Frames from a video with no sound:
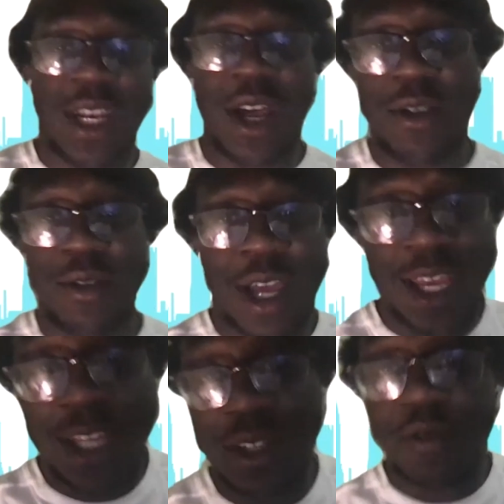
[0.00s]
out, I
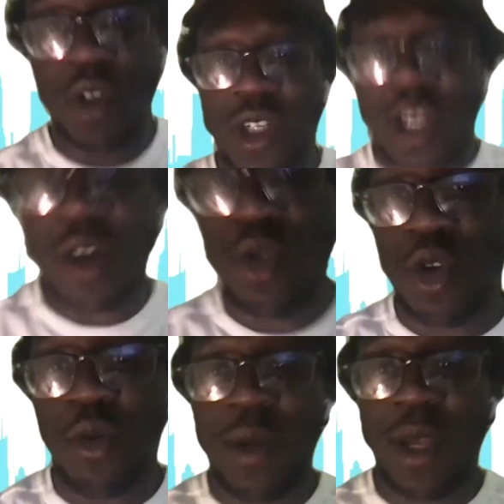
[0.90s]
guess, of your shell,
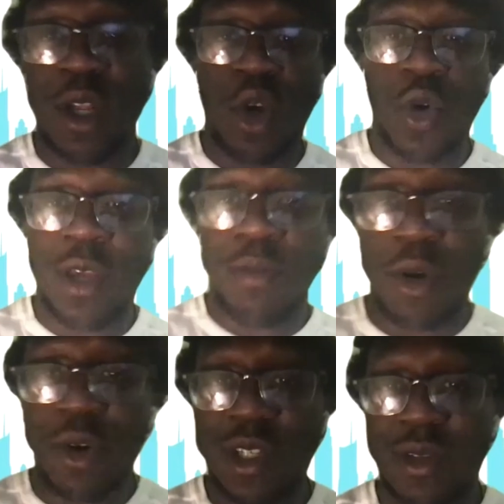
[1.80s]
being a low key
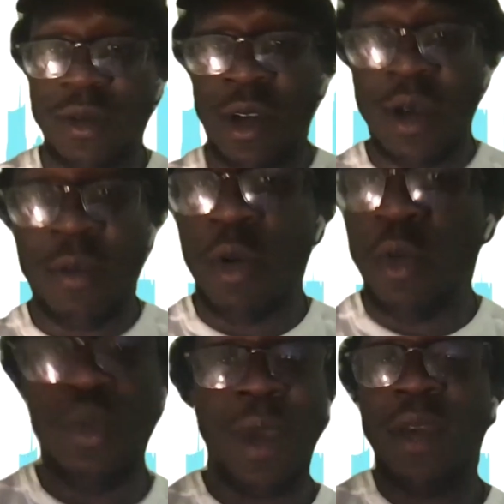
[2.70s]
person. But when
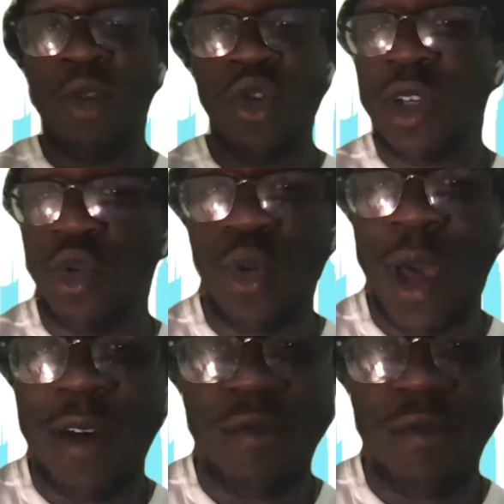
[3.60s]
you make music, you have